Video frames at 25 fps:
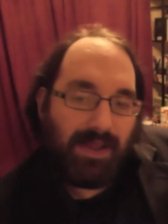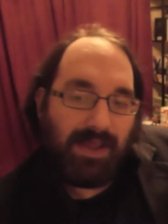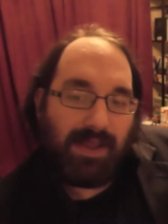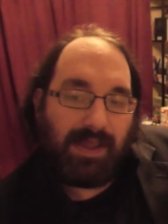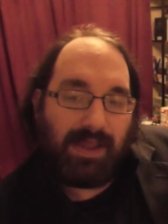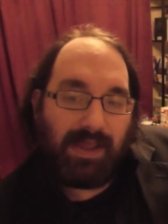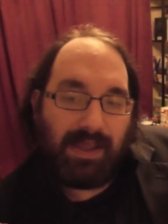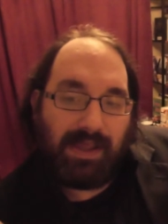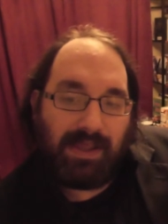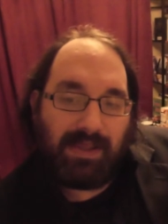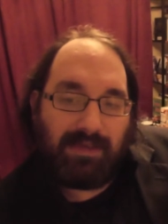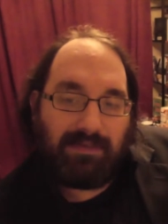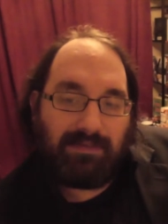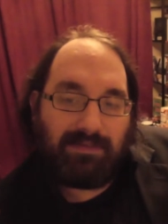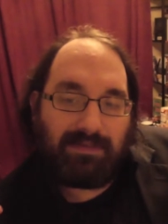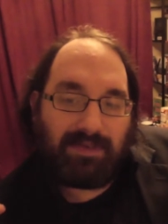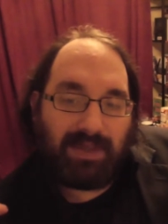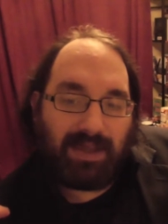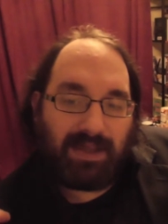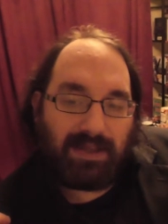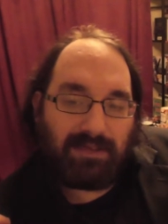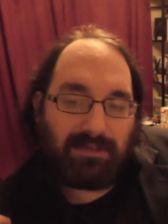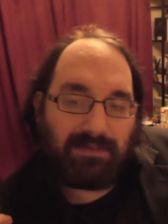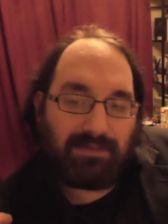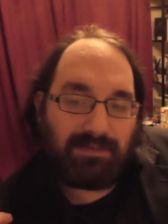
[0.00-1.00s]
is
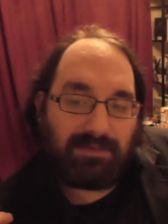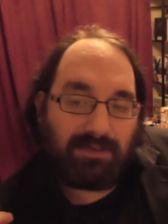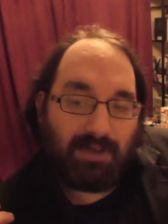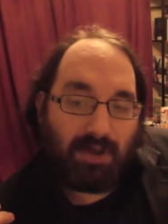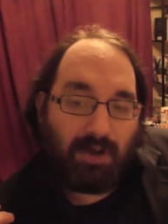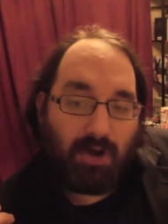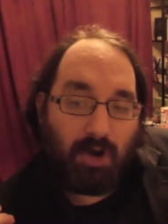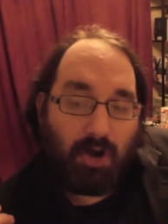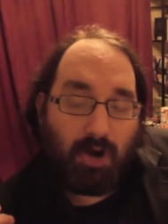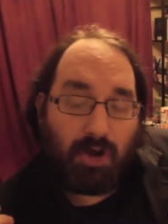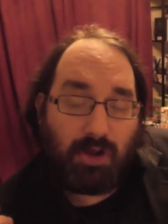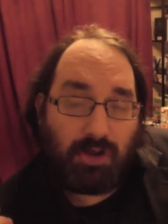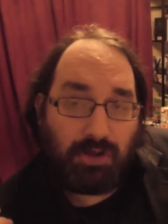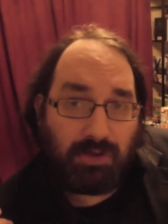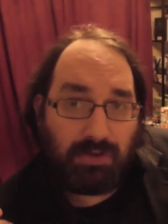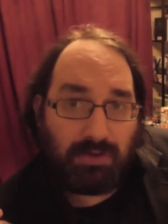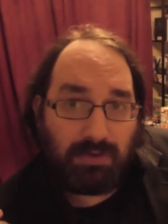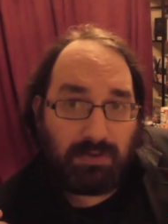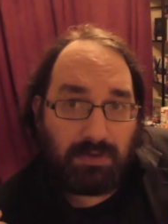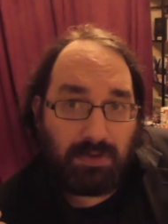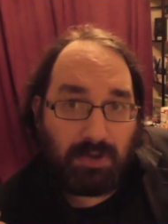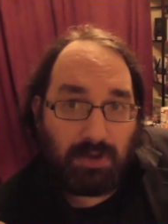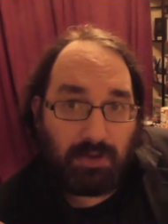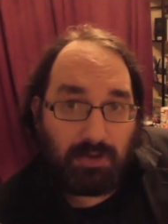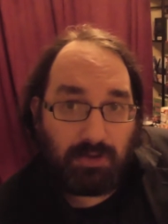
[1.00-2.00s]
that
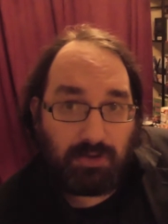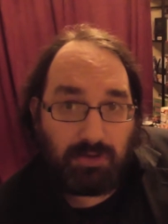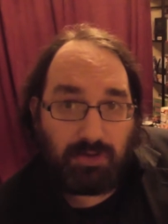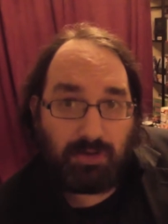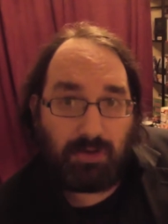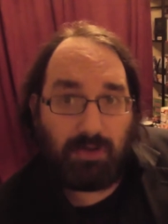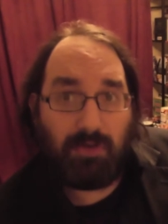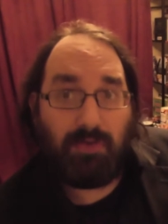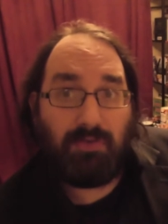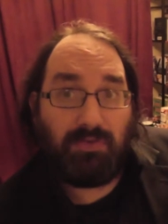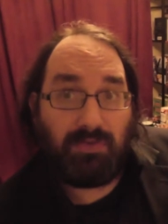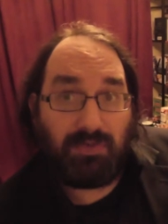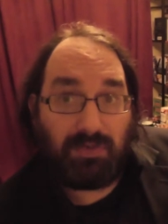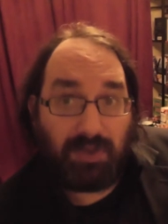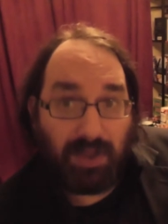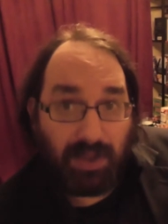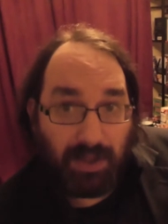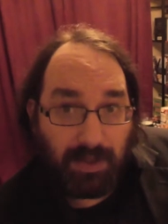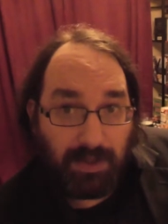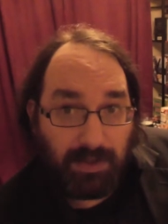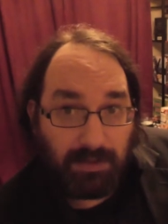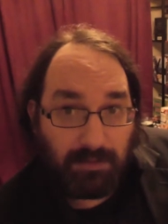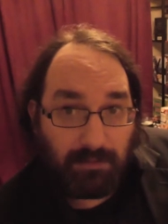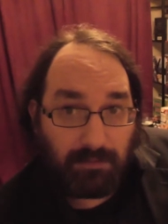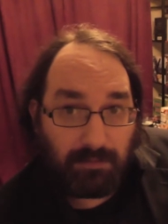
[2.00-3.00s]
on
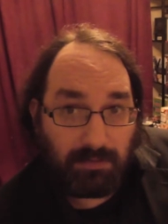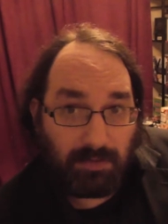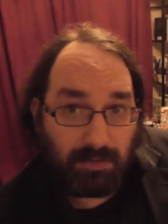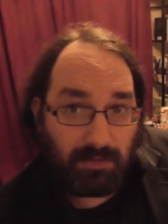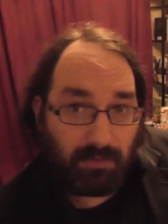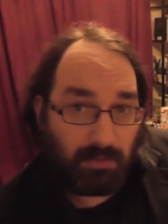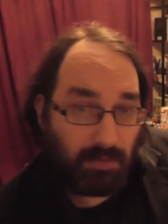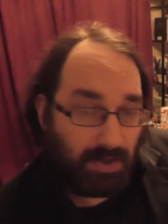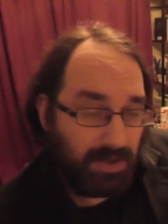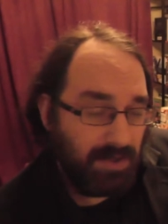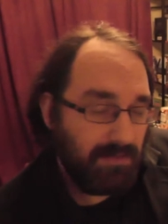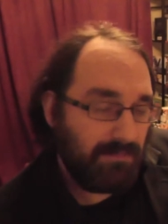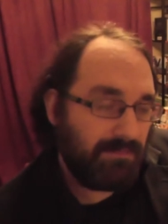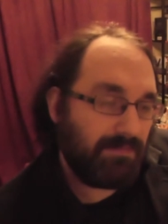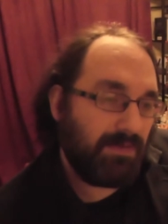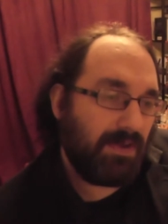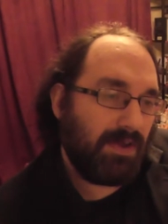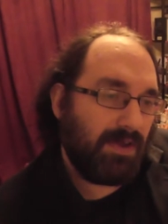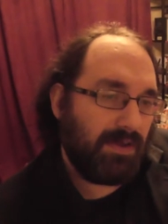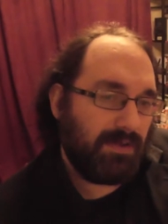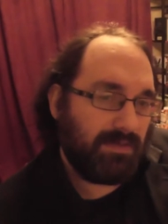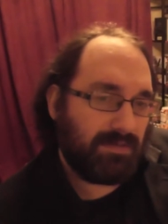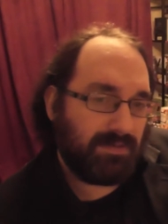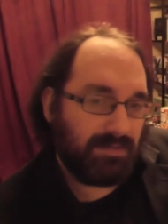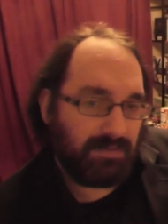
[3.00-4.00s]
Tuesday, the
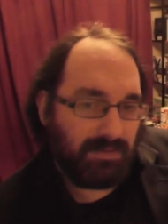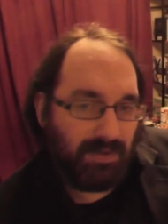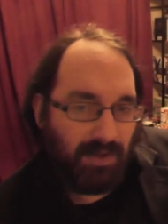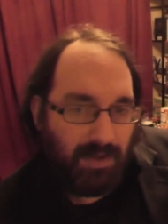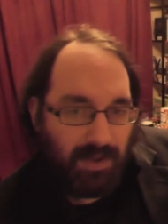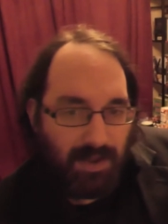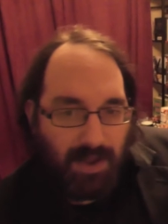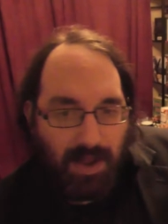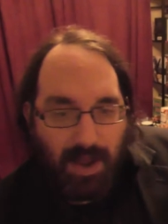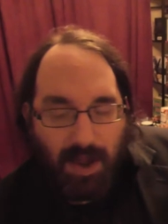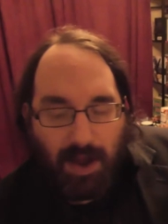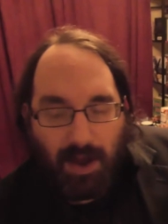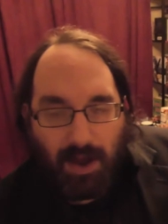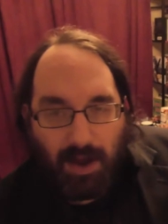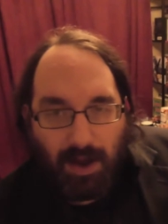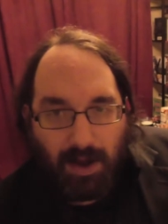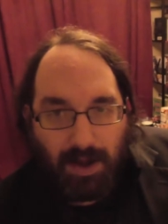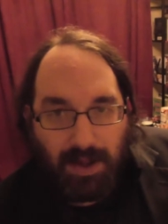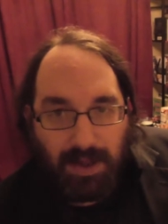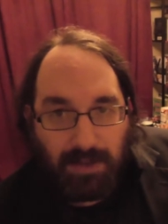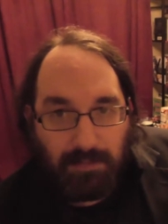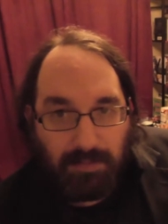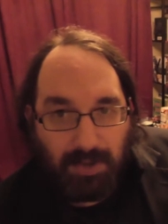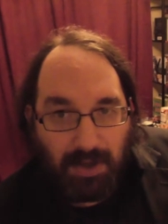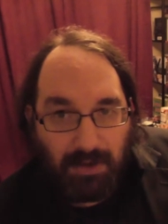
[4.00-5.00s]
21st,
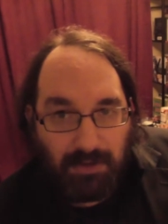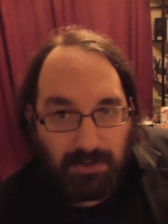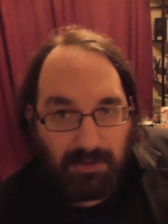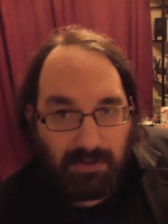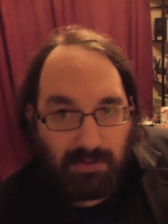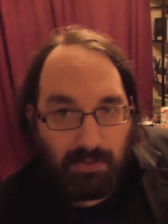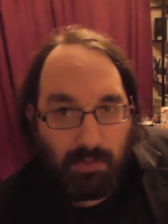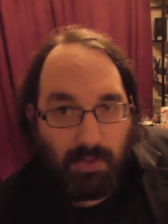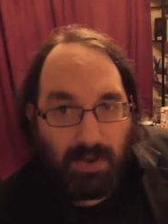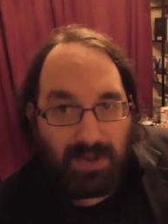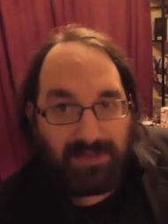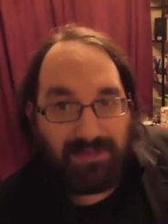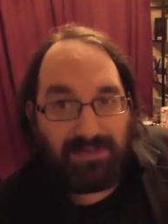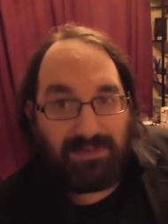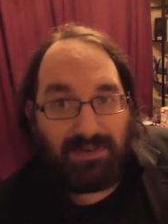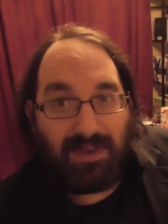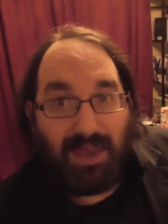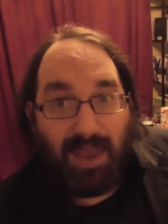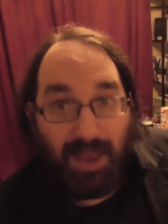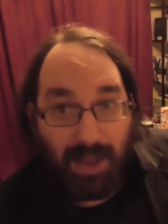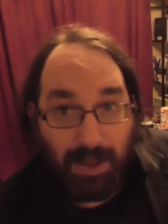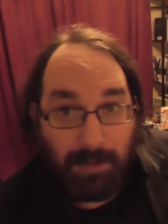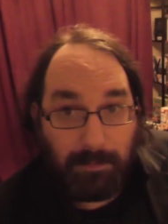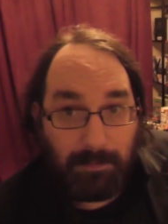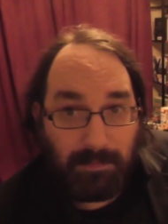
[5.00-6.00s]
I am going to
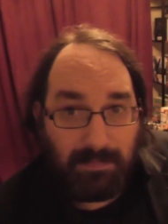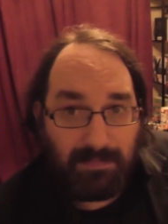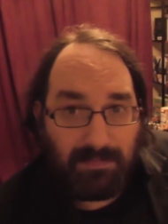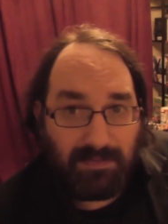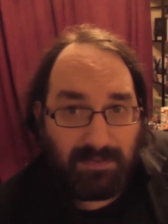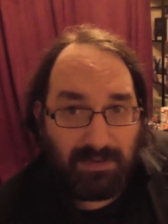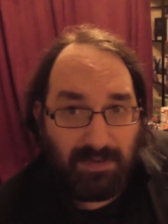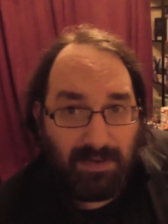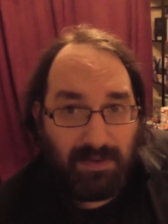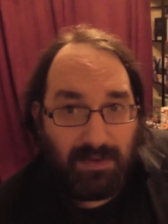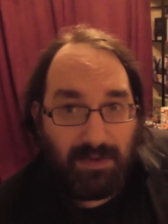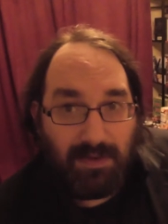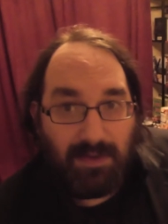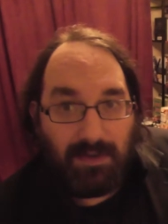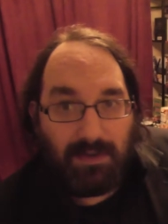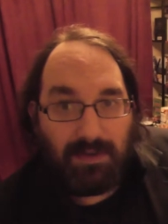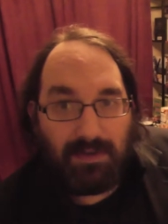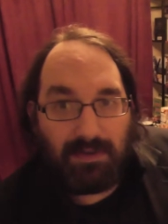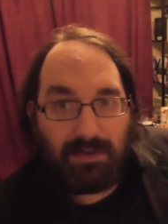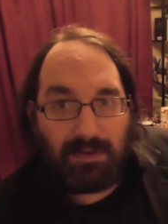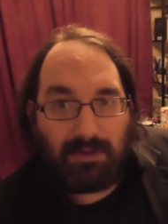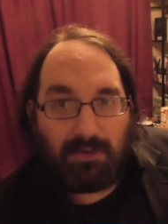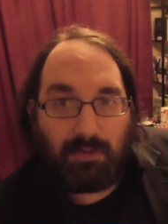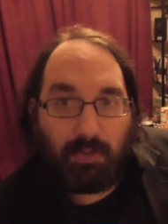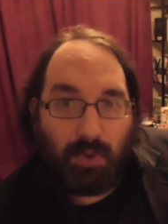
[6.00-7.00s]
attempt
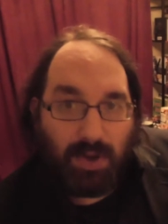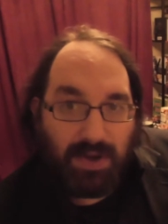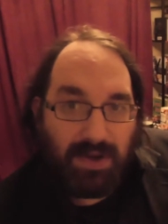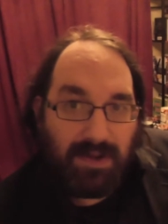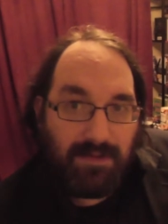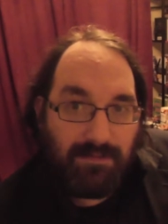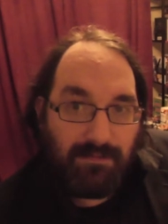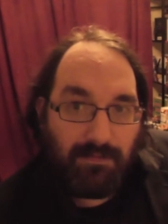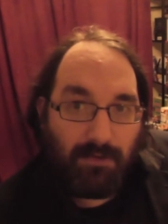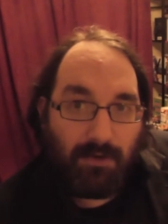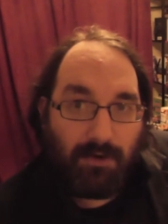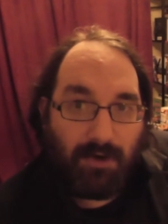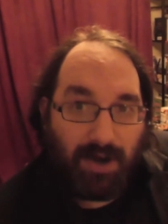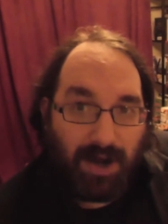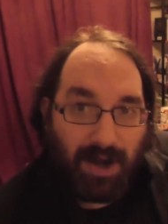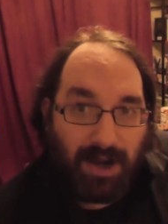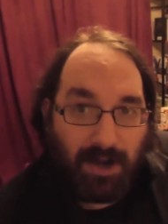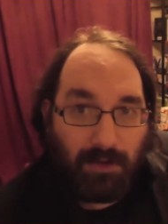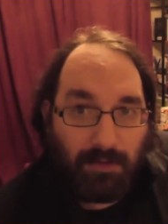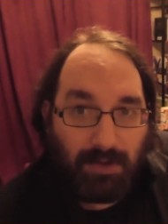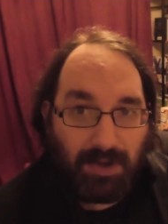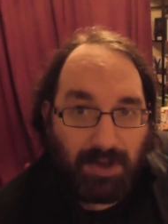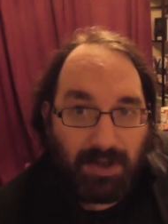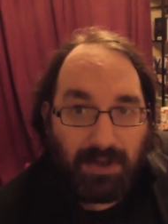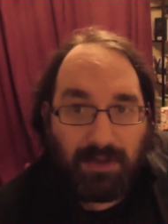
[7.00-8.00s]
the 24
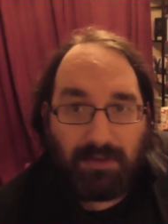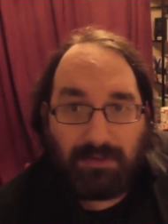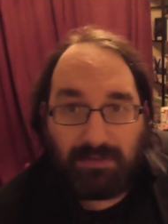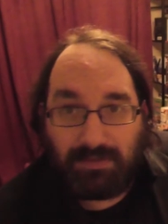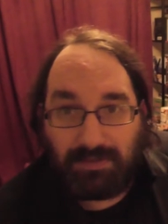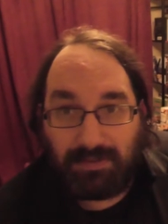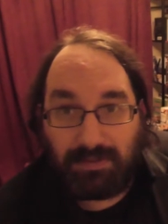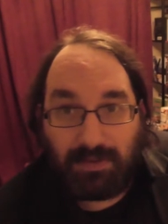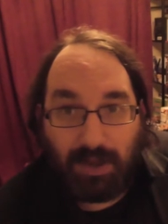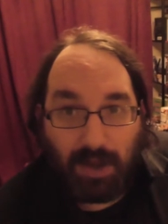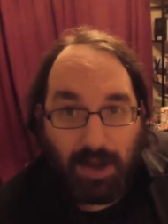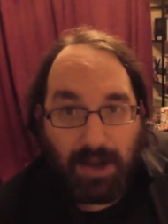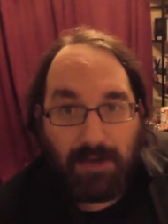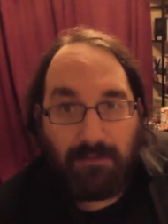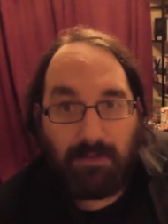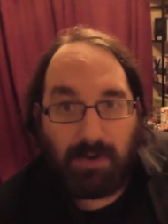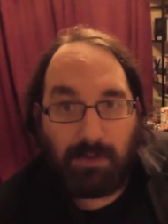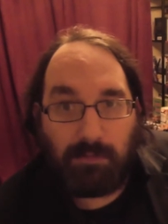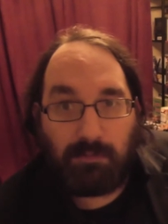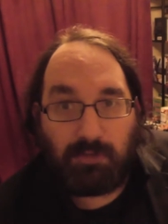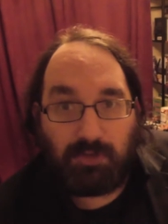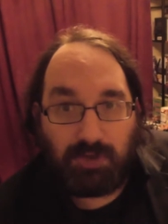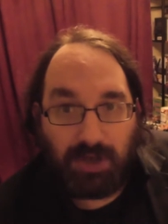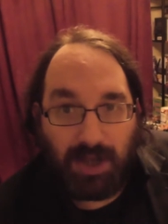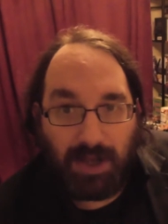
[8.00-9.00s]
hour
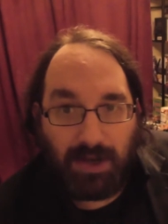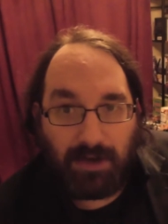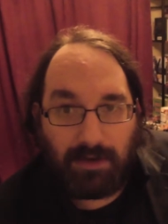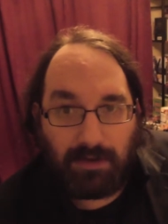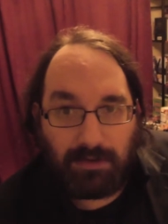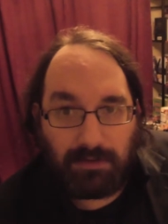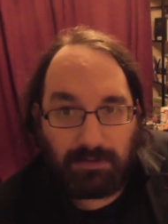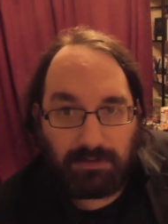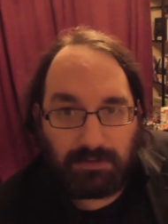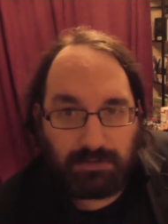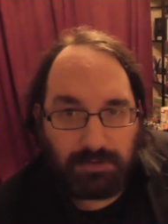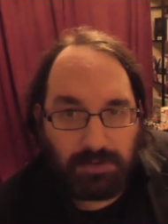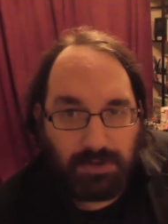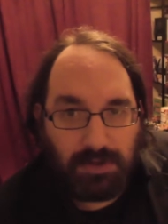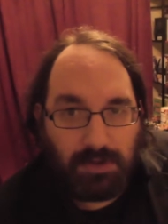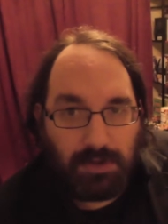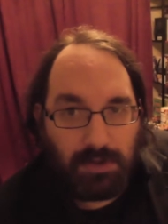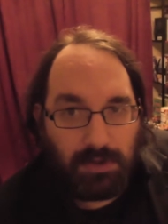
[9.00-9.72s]
Skyrim challenge.